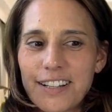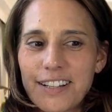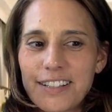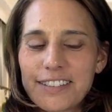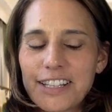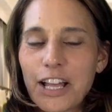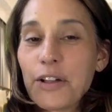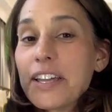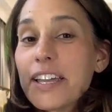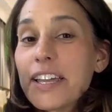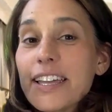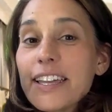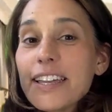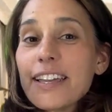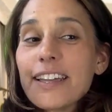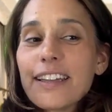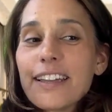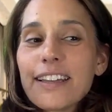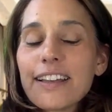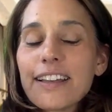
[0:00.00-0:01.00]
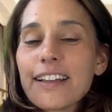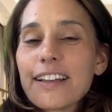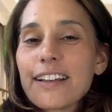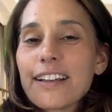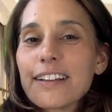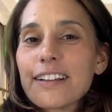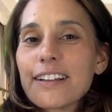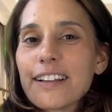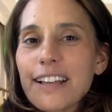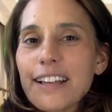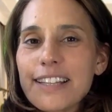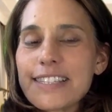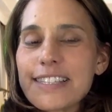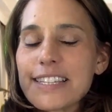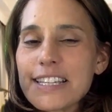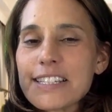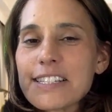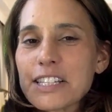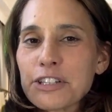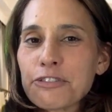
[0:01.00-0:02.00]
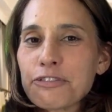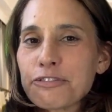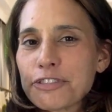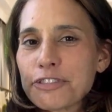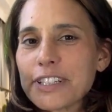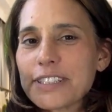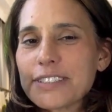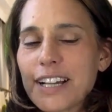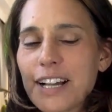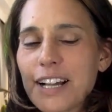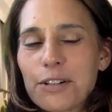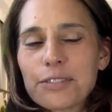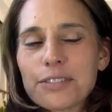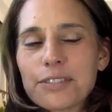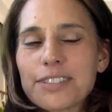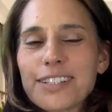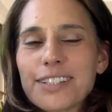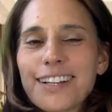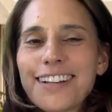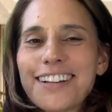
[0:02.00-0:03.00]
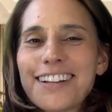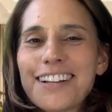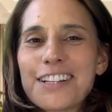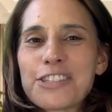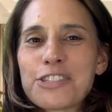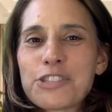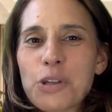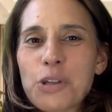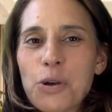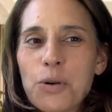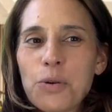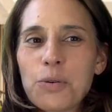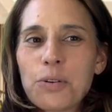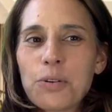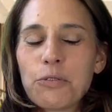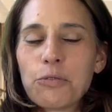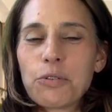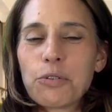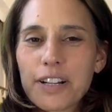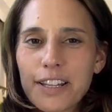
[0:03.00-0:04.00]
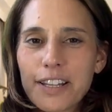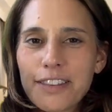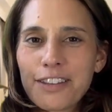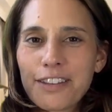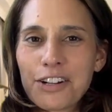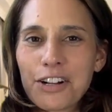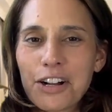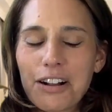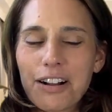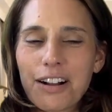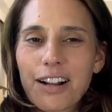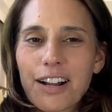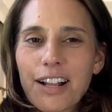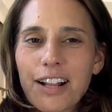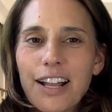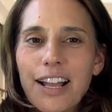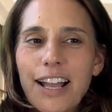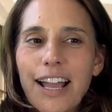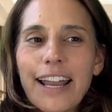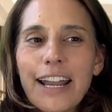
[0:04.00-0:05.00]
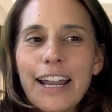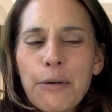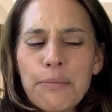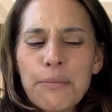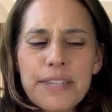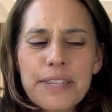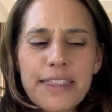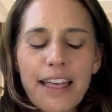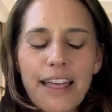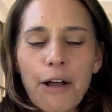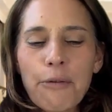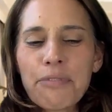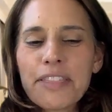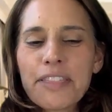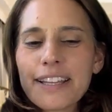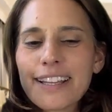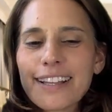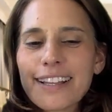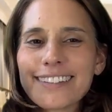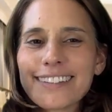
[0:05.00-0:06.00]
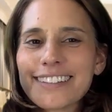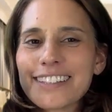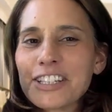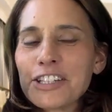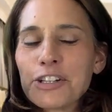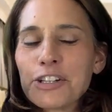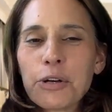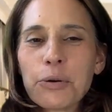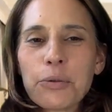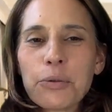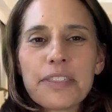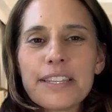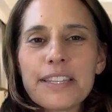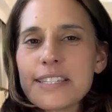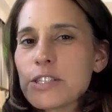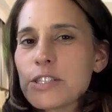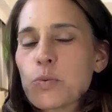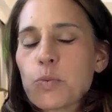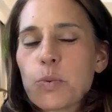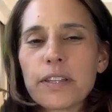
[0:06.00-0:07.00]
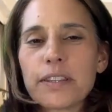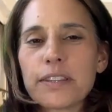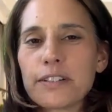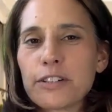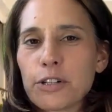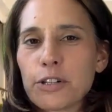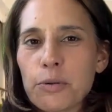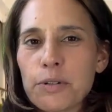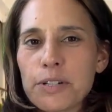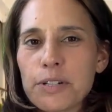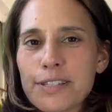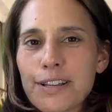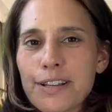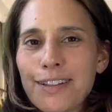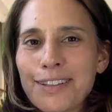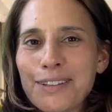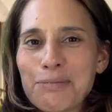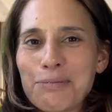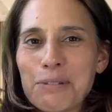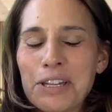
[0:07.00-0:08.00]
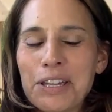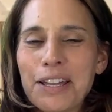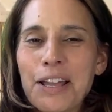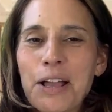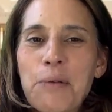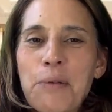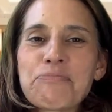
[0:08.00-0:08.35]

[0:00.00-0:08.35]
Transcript: Now he is easily freaked out. So we're in the car and I'm I'm thinking, you know, this is what they're always telling me.